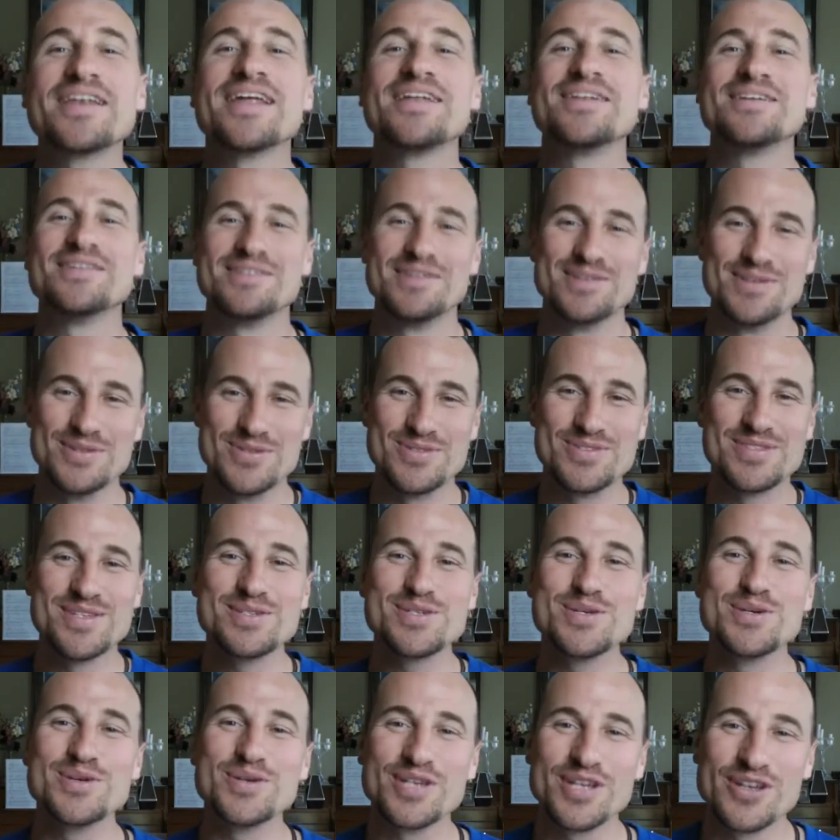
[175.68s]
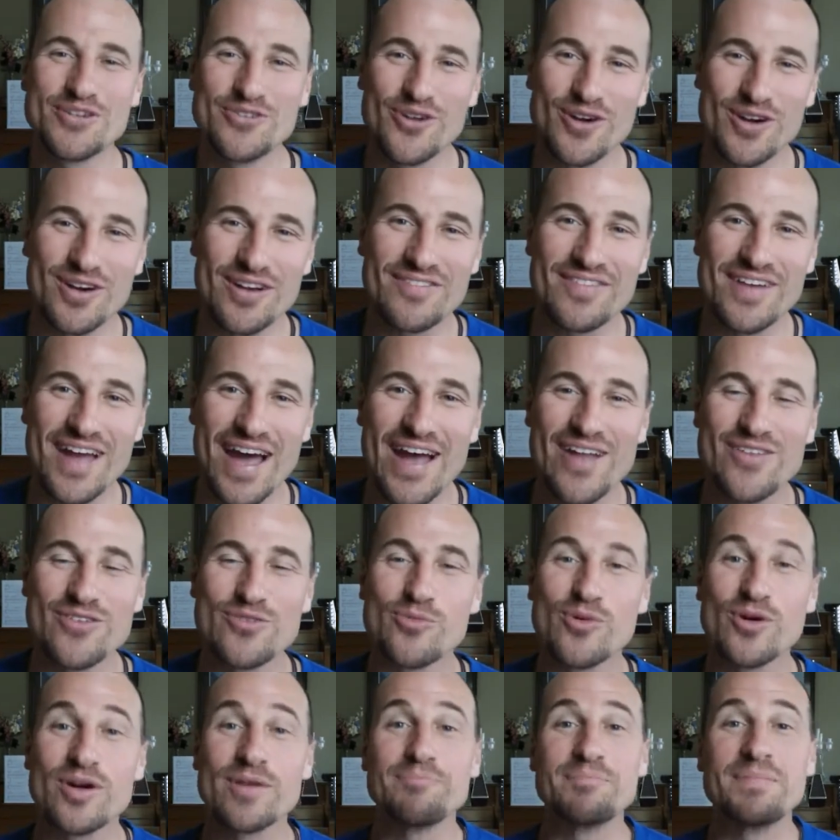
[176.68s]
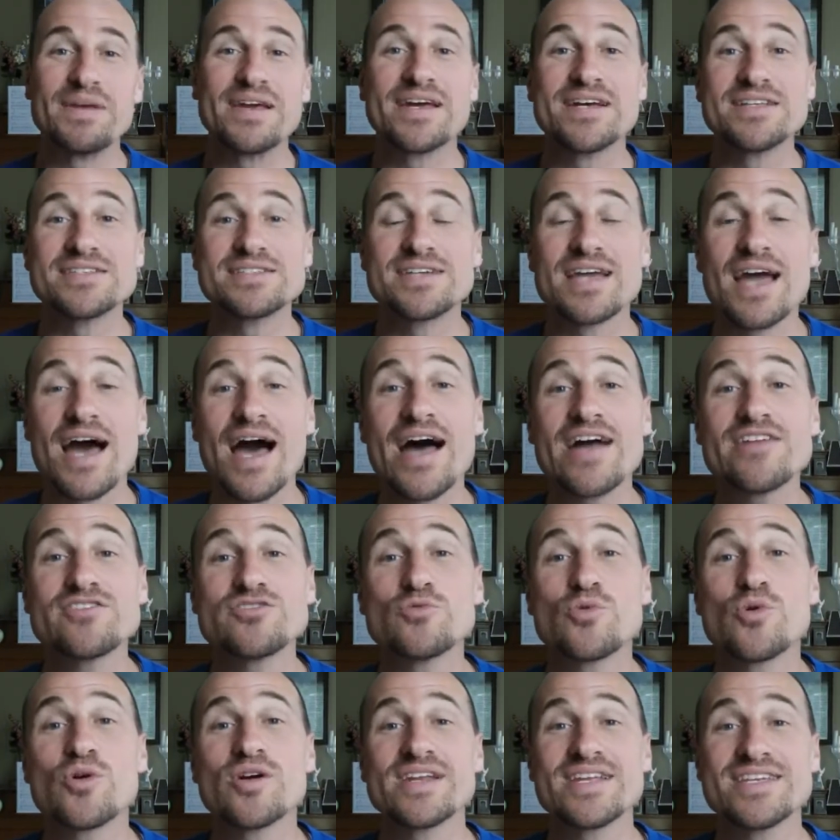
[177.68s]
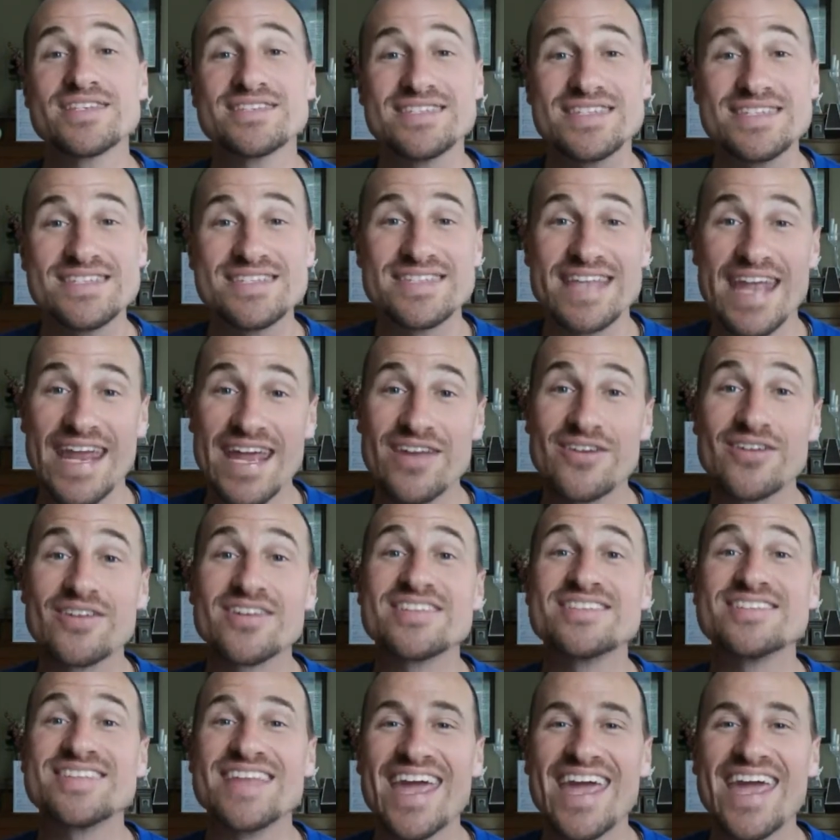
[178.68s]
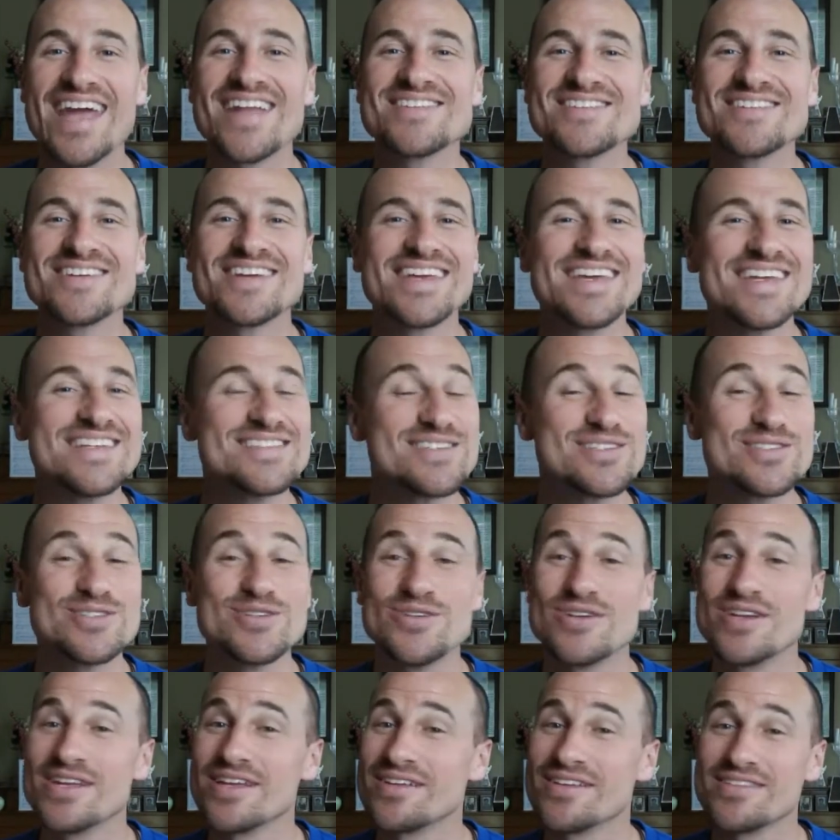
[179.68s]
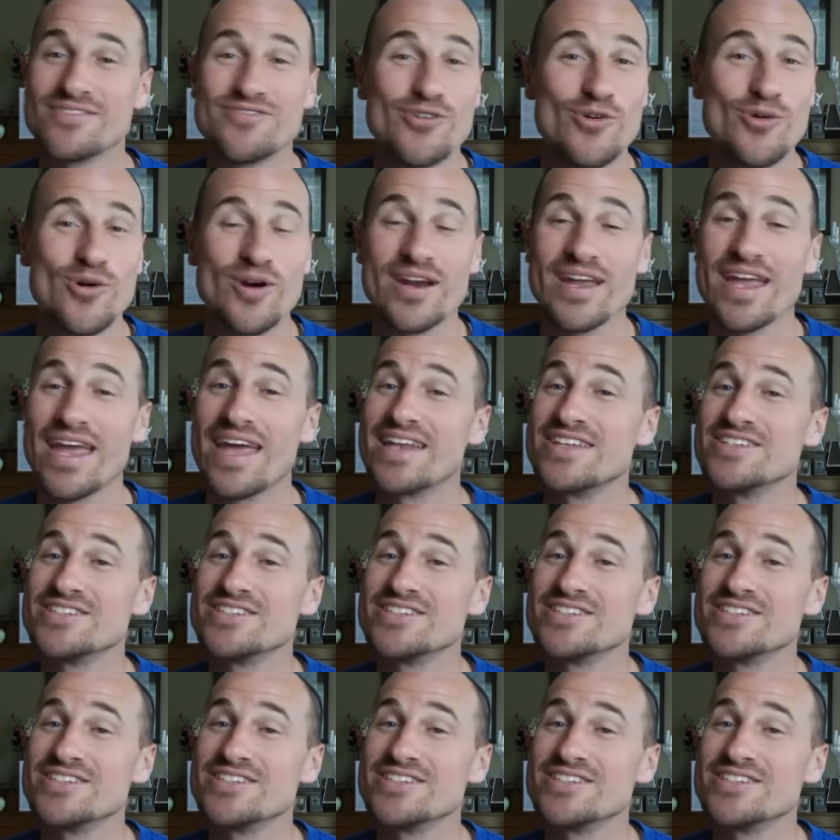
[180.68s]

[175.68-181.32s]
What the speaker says: use the tuning fork of God's word, because God's word is the standard. It's the answer key to tuning fork, and